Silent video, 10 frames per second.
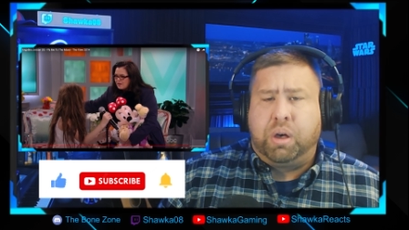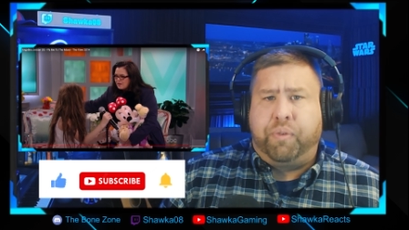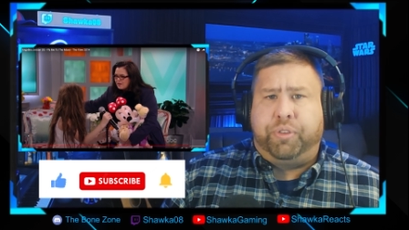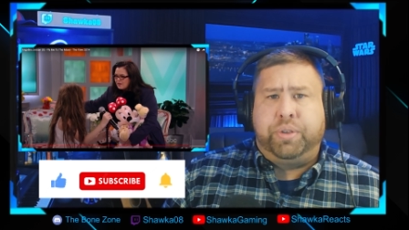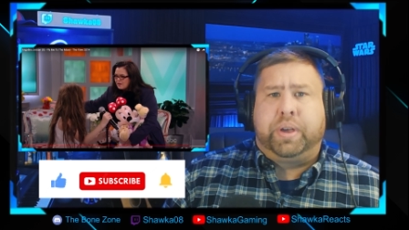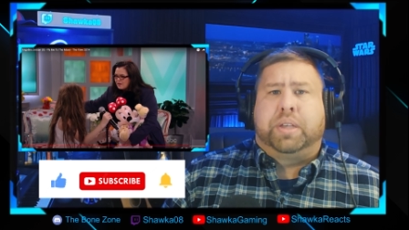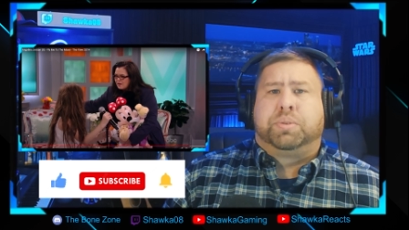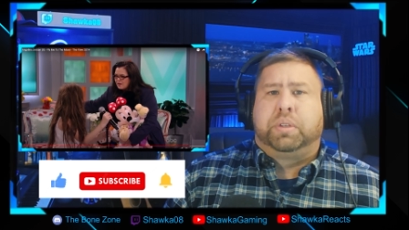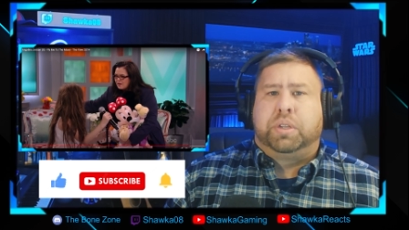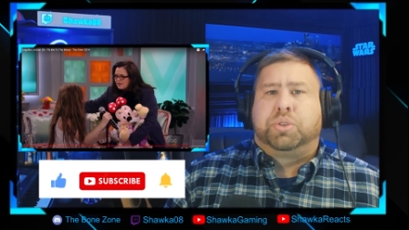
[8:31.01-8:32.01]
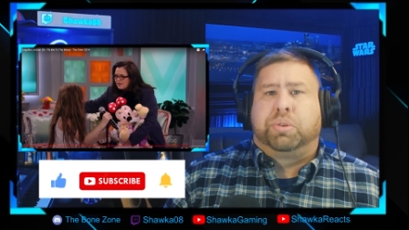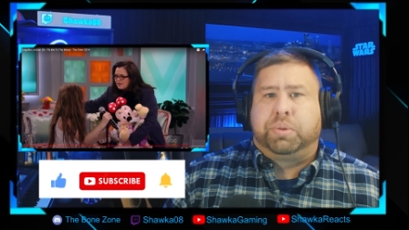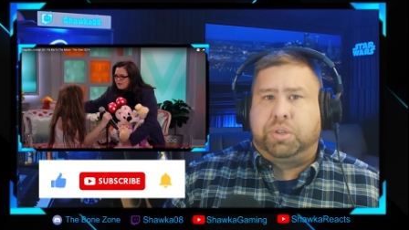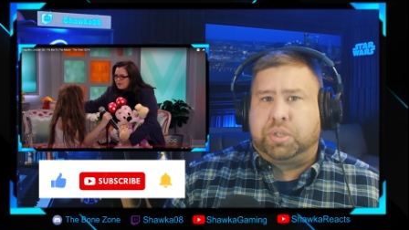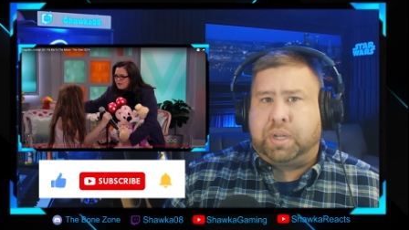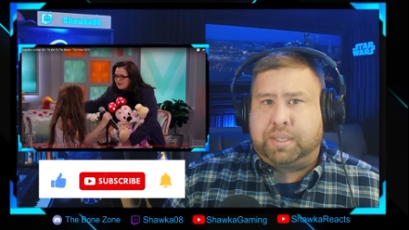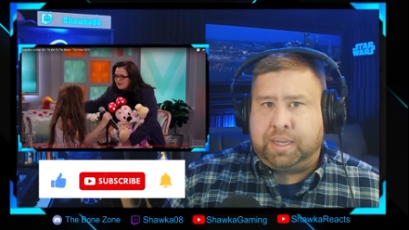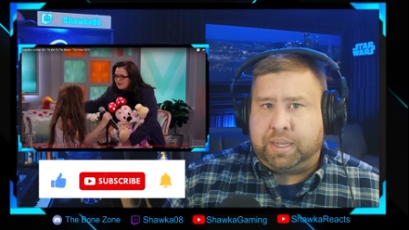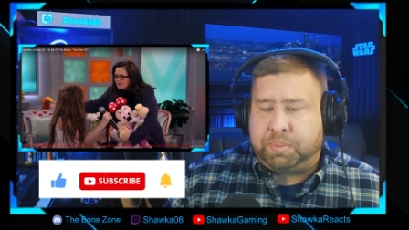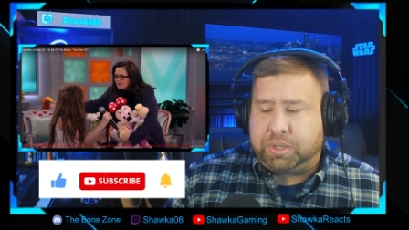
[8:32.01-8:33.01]
Hopefully you guys really enjoyed what you saw
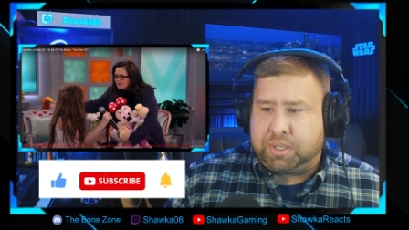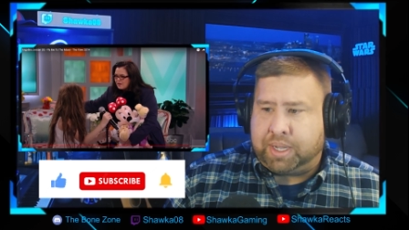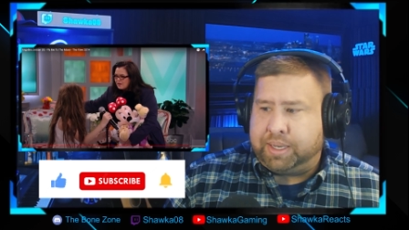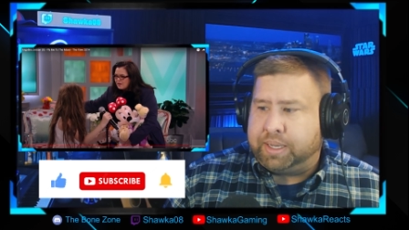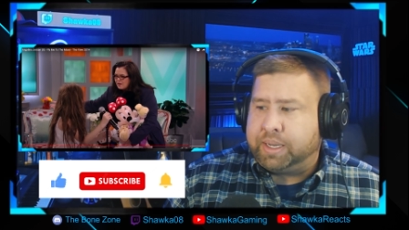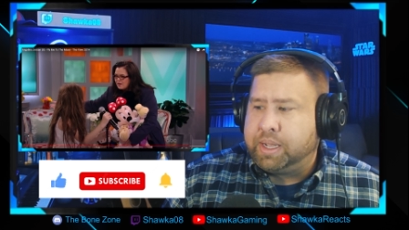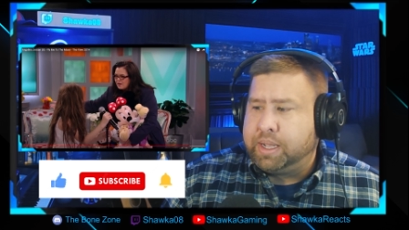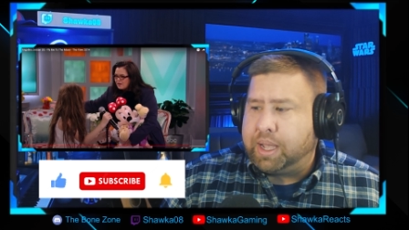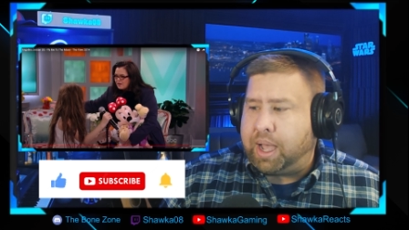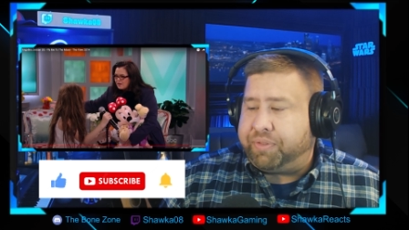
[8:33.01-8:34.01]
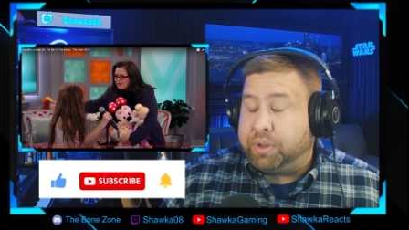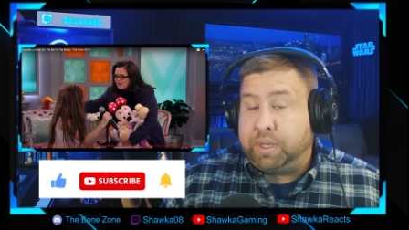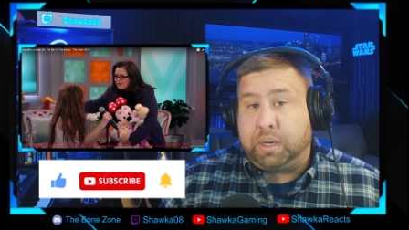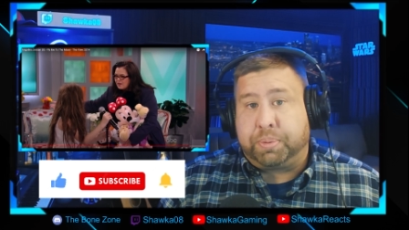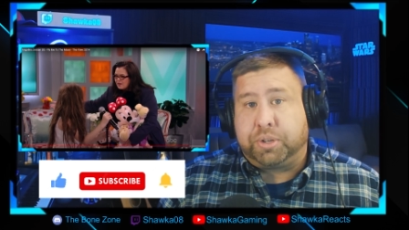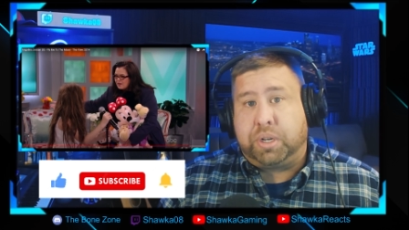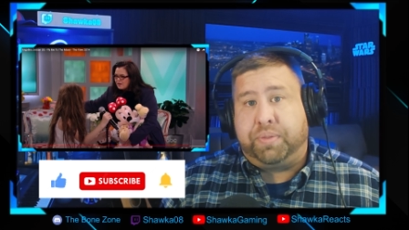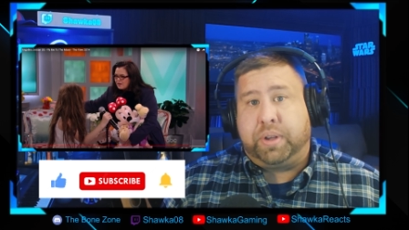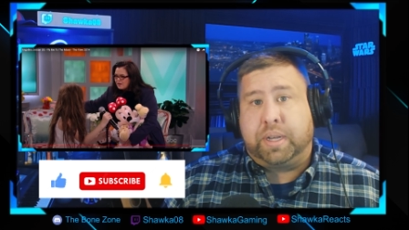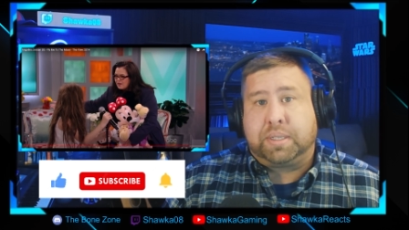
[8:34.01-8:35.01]
today as much as I did. If you did, I'd appreciate it if
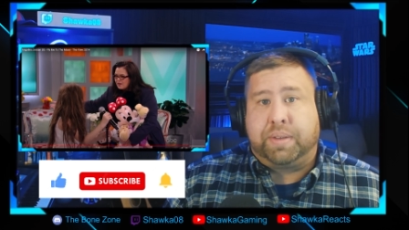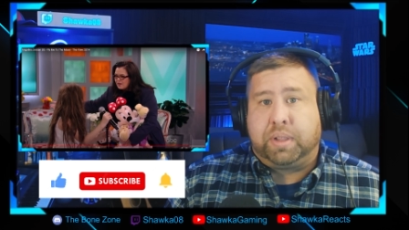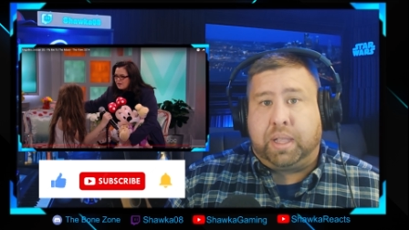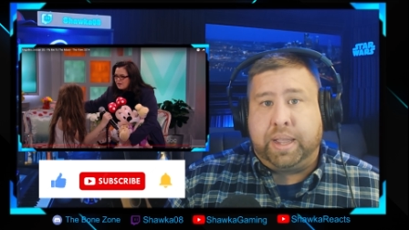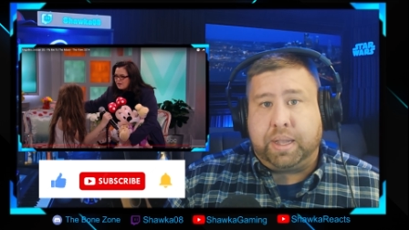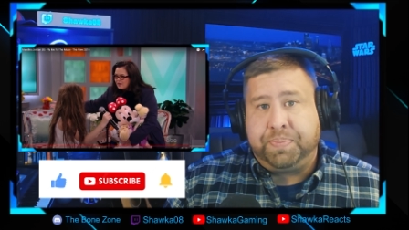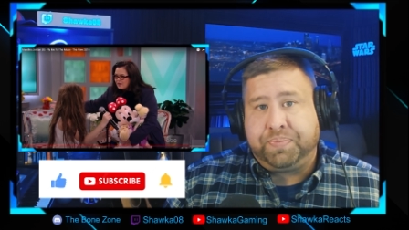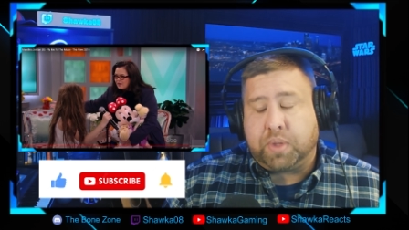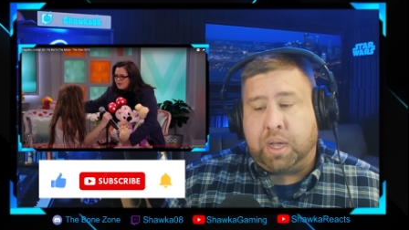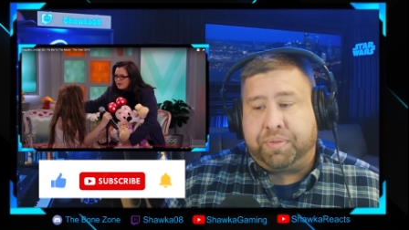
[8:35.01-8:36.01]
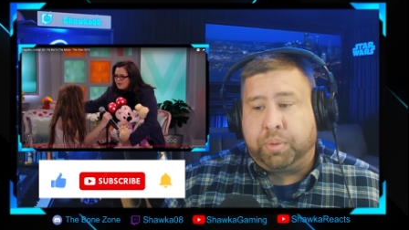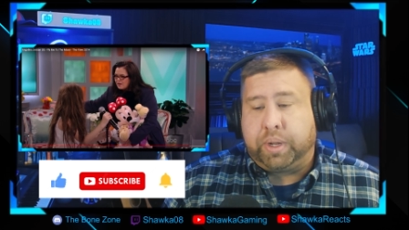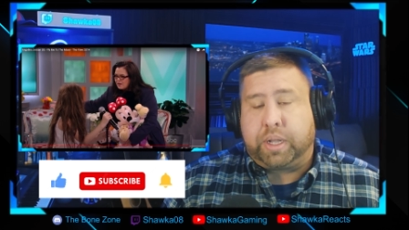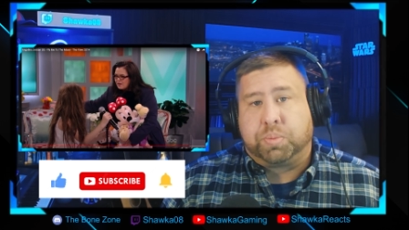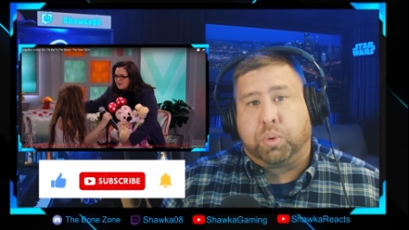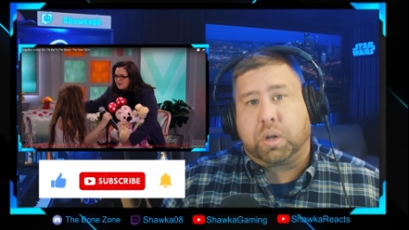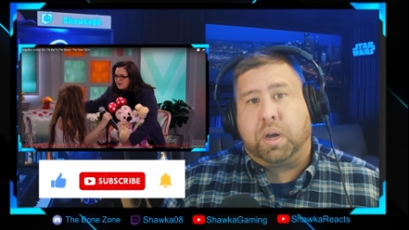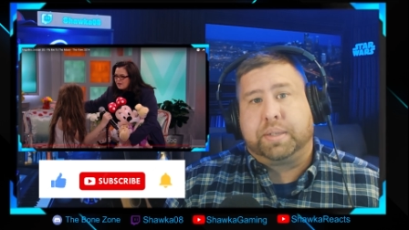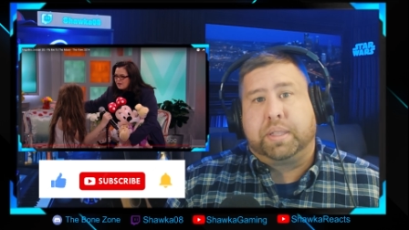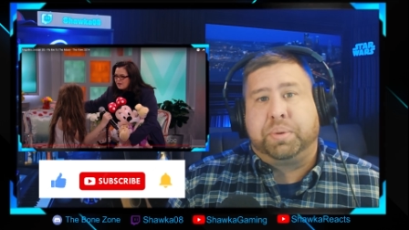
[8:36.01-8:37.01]
you guys gave a like. If you want to catch more
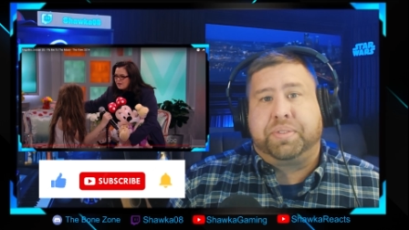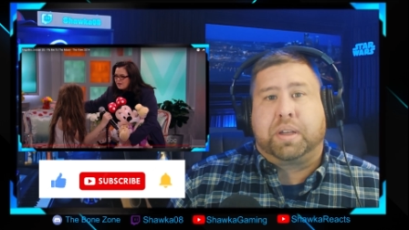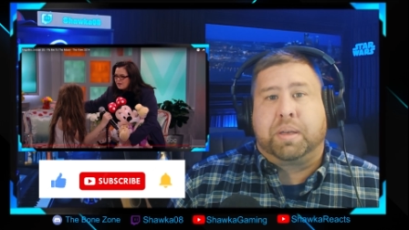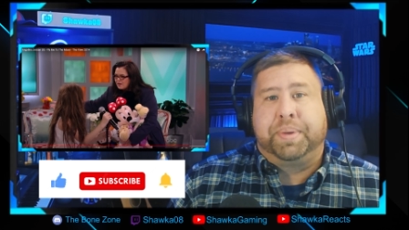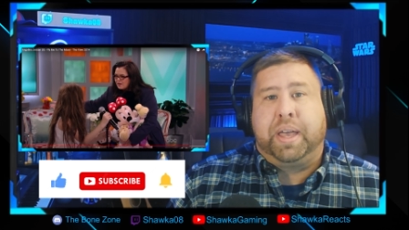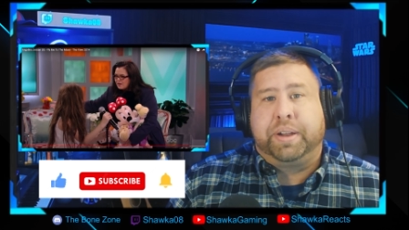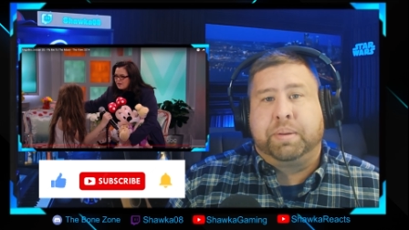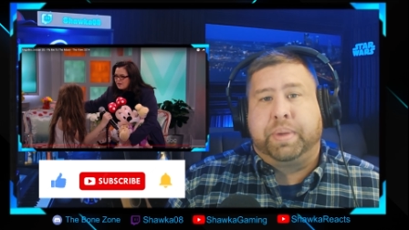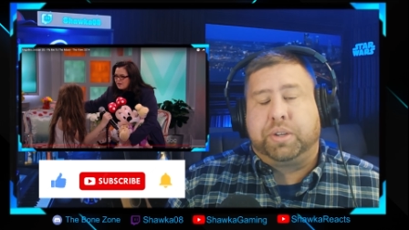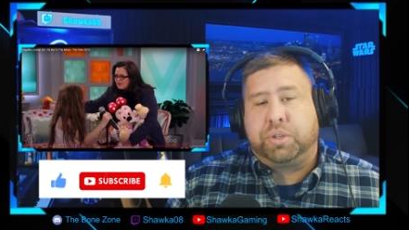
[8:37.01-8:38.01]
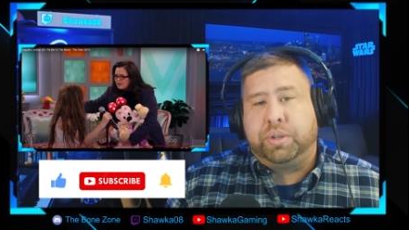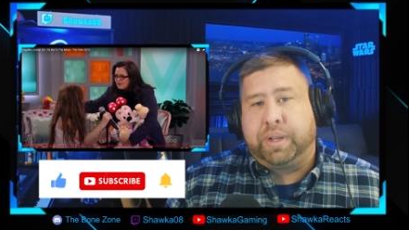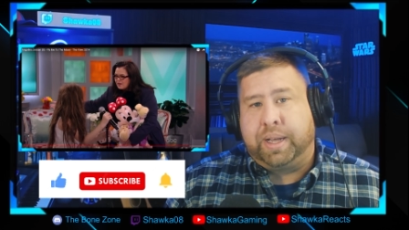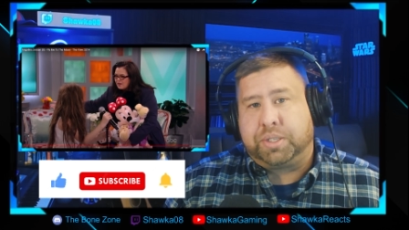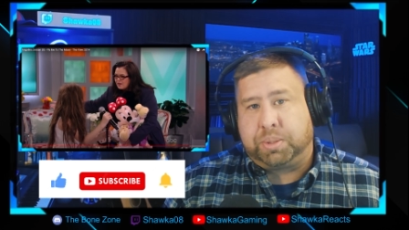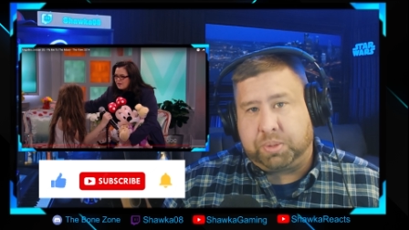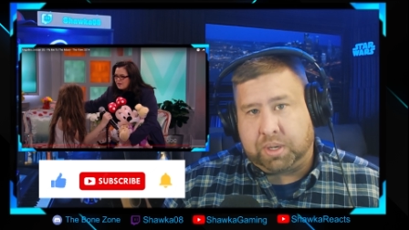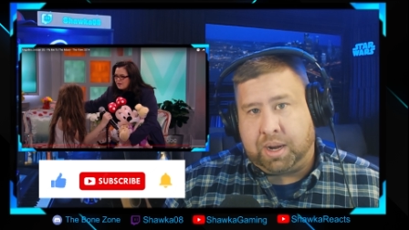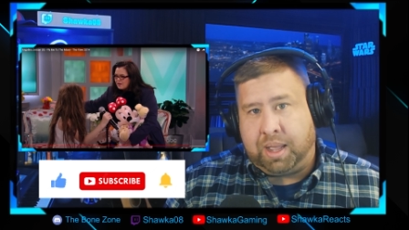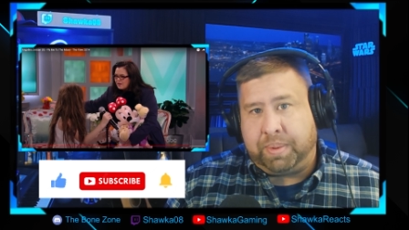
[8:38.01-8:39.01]
content that we've got coming out here, make sure you guys
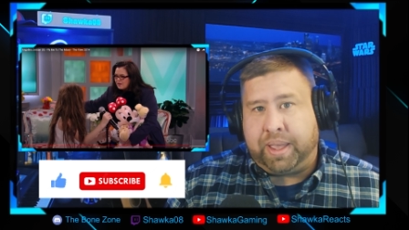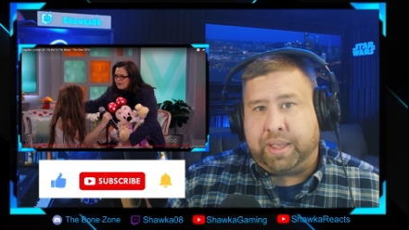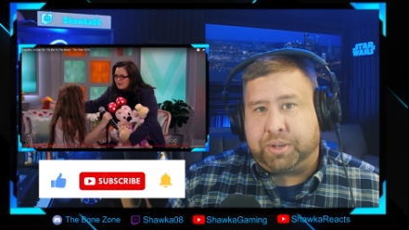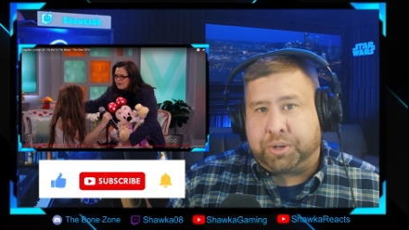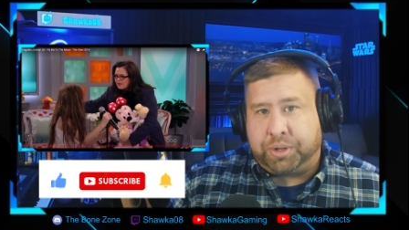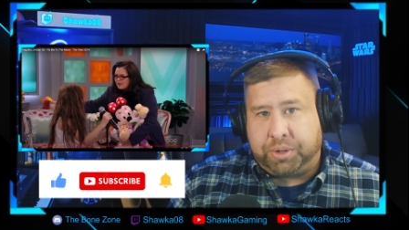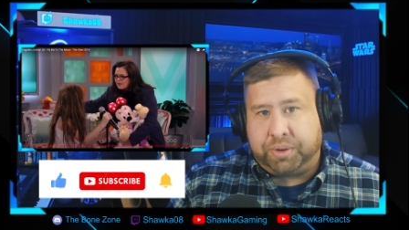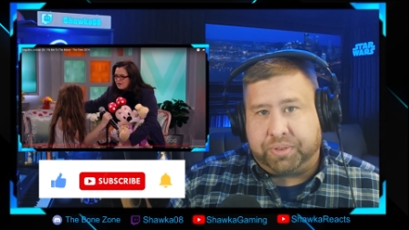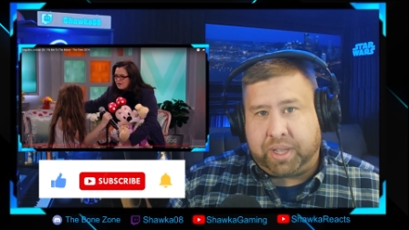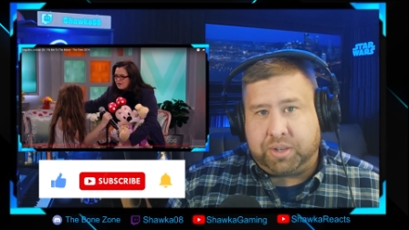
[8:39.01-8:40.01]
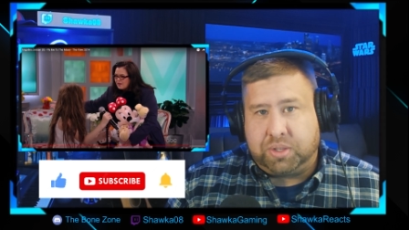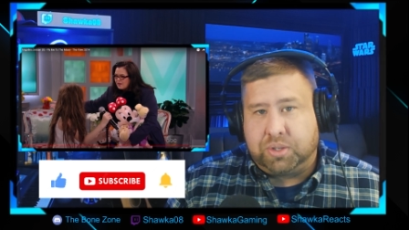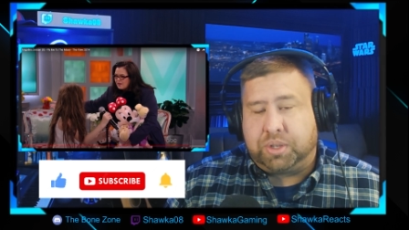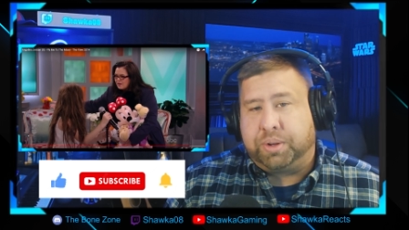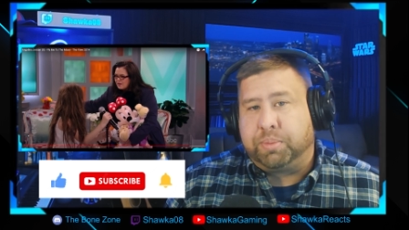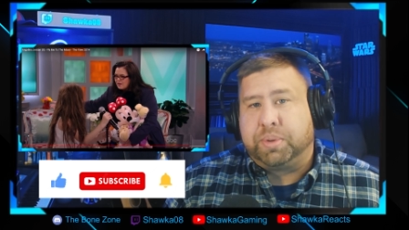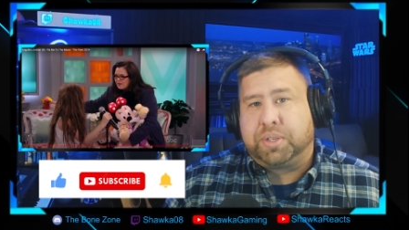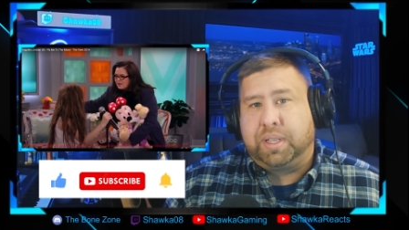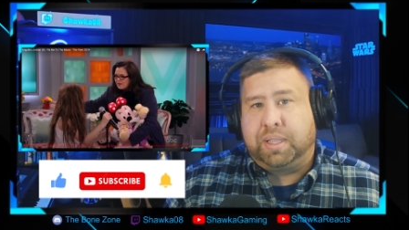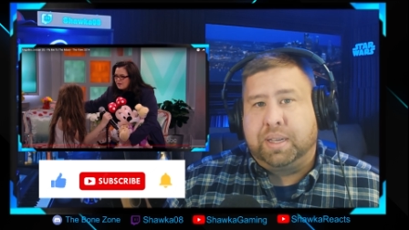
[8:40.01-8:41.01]
subscribe and turn on notifications so you don't miss
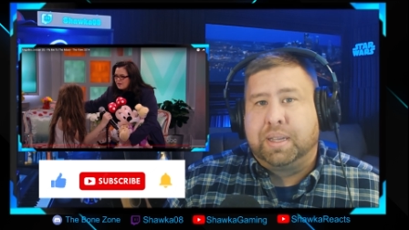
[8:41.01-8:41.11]
anything.